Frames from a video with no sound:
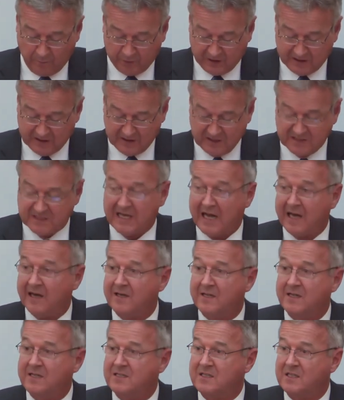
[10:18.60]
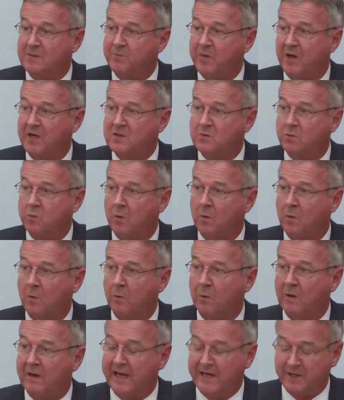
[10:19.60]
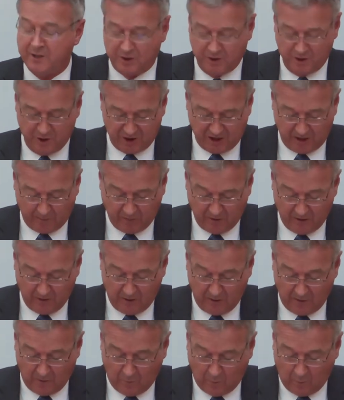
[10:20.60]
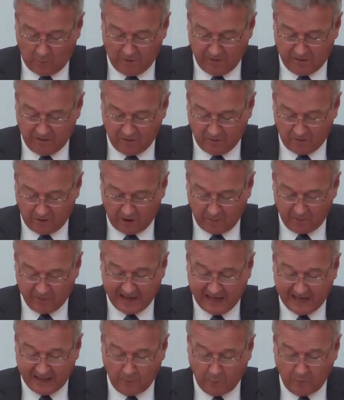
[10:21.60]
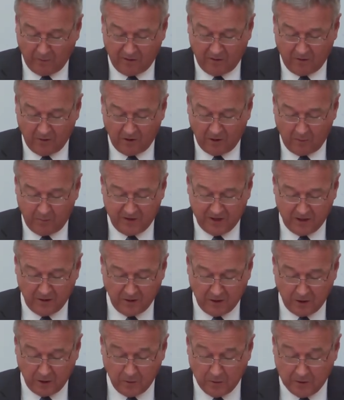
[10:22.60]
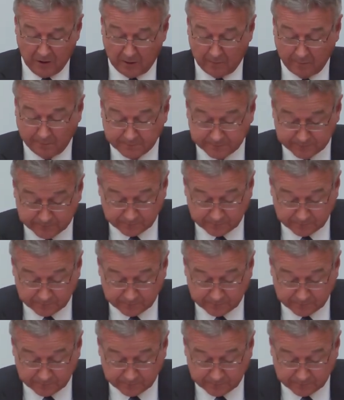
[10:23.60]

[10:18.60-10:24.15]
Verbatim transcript: Britain's uneasy post-war relationship with Europe and with the European Union.